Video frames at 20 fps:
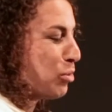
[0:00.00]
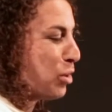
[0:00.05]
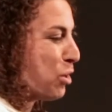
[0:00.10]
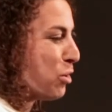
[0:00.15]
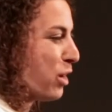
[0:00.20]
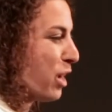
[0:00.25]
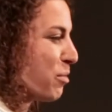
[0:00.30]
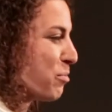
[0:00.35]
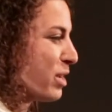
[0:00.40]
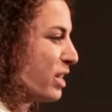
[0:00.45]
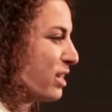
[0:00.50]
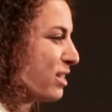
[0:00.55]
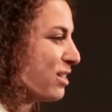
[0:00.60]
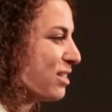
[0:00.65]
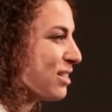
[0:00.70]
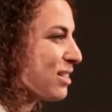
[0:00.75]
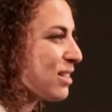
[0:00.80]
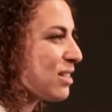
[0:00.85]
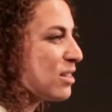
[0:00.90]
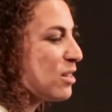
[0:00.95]
programming,
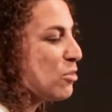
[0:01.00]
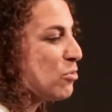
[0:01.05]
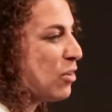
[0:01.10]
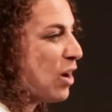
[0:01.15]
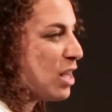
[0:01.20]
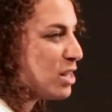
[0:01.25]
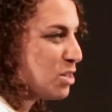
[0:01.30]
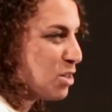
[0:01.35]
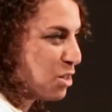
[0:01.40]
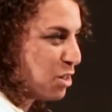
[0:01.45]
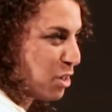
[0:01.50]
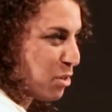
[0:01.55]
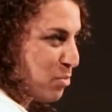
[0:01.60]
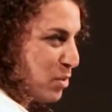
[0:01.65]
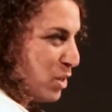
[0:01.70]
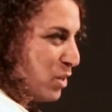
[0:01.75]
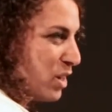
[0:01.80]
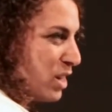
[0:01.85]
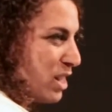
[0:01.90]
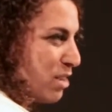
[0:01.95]
foster
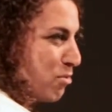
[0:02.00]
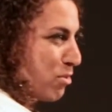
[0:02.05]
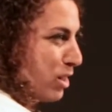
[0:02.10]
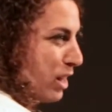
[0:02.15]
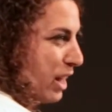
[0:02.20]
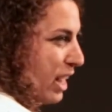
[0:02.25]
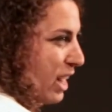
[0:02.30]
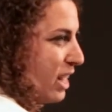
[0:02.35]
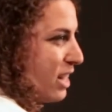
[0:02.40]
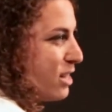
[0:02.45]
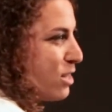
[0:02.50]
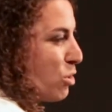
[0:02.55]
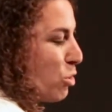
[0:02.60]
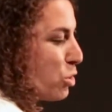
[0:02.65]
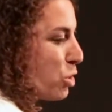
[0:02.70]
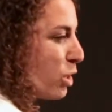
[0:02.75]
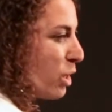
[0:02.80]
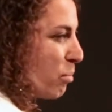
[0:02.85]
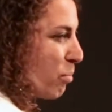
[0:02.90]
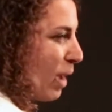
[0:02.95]
community-related
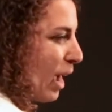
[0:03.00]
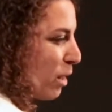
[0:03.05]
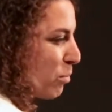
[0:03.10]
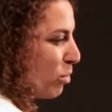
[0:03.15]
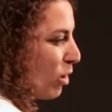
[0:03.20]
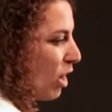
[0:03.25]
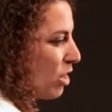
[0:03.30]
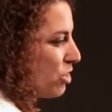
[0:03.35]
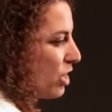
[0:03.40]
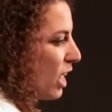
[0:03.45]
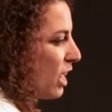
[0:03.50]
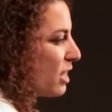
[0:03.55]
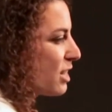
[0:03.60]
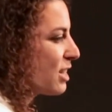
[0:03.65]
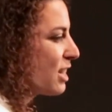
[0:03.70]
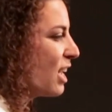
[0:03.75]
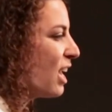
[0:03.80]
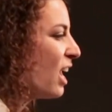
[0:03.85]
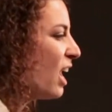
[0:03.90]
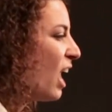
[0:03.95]
social impact projects,
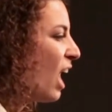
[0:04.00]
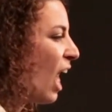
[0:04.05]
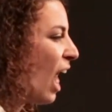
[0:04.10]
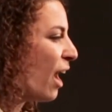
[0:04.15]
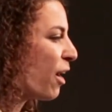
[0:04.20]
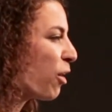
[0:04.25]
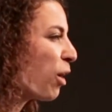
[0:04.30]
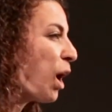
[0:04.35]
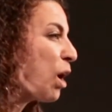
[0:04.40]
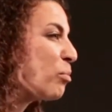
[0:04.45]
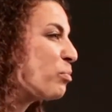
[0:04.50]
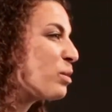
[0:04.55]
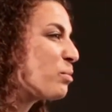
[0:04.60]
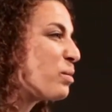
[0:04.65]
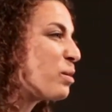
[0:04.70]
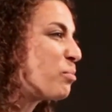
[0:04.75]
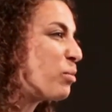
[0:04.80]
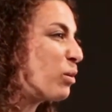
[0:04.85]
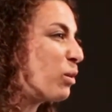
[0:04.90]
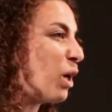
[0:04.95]
and are helping
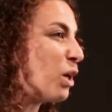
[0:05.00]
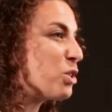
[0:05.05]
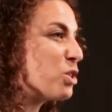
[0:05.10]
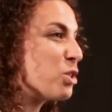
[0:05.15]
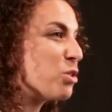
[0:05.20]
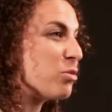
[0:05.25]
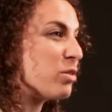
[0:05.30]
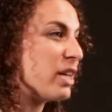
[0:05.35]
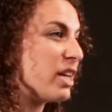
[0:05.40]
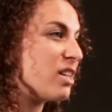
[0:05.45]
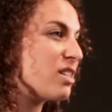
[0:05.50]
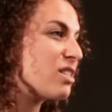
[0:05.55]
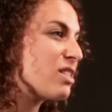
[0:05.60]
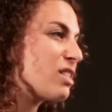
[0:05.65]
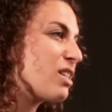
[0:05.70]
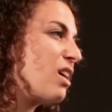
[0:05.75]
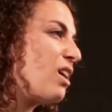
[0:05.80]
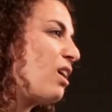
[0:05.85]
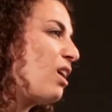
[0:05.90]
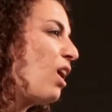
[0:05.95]
people launch careers.
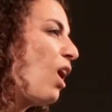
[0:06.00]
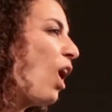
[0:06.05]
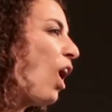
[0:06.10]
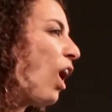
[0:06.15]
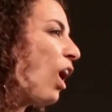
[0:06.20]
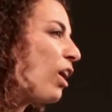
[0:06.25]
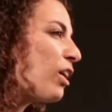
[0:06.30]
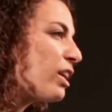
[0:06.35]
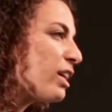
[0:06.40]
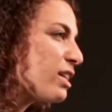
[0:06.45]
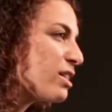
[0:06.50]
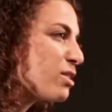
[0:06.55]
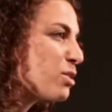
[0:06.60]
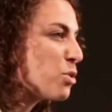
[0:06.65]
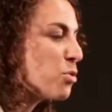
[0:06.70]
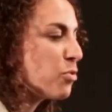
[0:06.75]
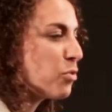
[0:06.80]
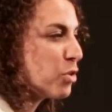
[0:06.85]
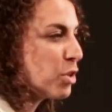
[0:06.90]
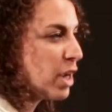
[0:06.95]
Artists
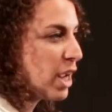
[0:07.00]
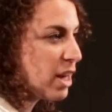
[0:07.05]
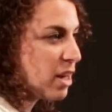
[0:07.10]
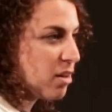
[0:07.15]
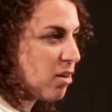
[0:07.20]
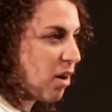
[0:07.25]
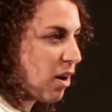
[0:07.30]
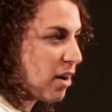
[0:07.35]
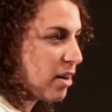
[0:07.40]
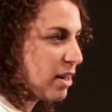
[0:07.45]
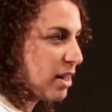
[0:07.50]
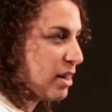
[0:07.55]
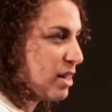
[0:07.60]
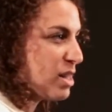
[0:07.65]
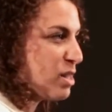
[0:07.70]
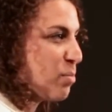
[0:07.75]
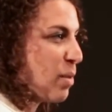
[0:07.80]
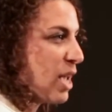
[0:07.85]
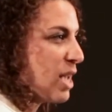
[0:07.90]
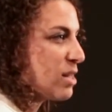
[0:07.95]
who've created art in the
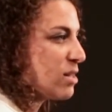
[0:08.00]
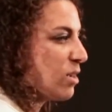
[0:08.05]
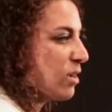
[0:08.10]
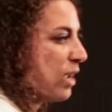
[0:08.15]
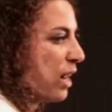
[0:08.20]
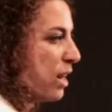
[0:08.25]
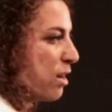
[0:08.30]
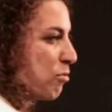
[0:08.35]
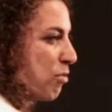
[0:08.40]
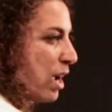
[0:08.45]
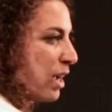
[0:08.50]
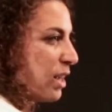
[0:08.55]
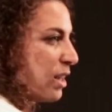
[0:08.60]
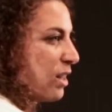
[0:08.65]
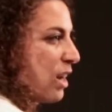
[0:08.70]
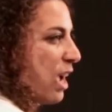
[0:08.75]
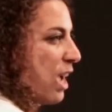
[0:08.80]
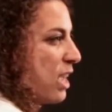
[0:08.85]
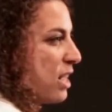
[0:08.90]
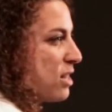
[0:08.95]
space are getting
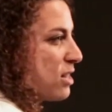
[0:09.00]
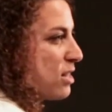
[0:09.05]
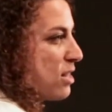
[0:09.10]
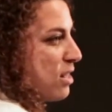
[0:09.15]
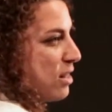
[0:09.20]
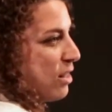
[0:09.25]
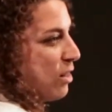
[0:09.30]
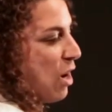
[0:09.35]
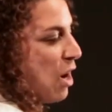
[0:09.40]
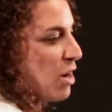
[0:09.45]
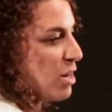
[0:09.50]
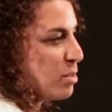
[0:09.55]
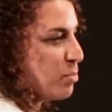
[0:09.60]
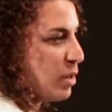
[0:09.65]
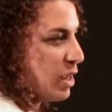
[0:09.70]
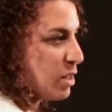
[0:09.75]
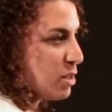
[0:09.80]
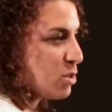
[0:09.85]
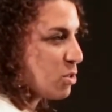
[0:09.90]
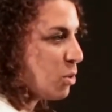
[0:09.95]
recognized, their art's
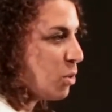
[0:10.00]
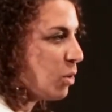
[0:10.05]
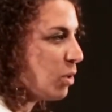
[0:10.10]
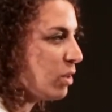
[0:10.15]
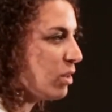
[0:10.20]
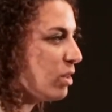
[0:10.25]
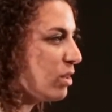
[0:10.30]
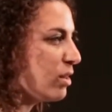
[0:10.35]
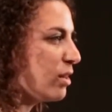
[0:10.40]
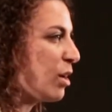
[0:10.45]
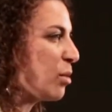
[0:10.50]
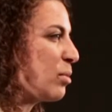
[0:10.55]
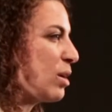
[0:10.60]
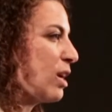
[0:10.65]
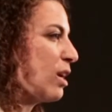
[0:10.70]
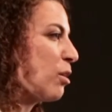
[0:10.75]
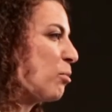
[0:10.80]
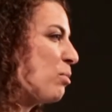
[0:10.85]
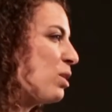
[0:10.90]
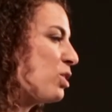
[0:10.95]
being sold, they're
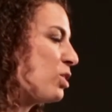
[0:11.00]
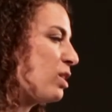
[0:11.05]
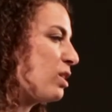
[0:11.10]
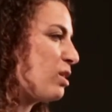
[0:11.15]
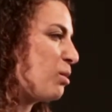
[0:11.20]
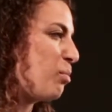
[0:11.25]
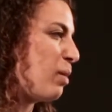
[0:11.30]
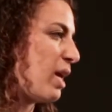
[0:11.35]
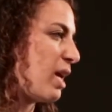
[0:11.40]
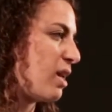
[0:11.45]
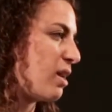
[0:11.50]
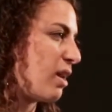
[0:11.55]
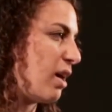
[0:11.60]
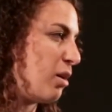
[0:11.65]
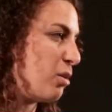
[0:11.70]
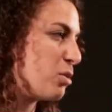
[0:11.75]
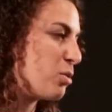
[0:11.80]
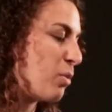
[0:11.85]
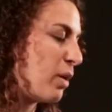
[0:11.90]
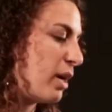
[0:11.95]
being commissioned to paint
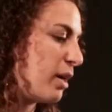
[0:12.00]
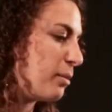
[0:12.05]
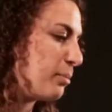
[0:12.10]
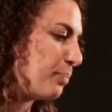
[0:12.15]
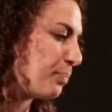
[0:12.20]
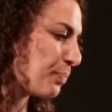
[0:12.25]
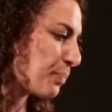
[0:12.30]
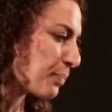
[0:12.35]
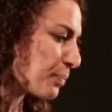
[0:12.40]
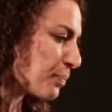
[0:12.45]
elsewhere.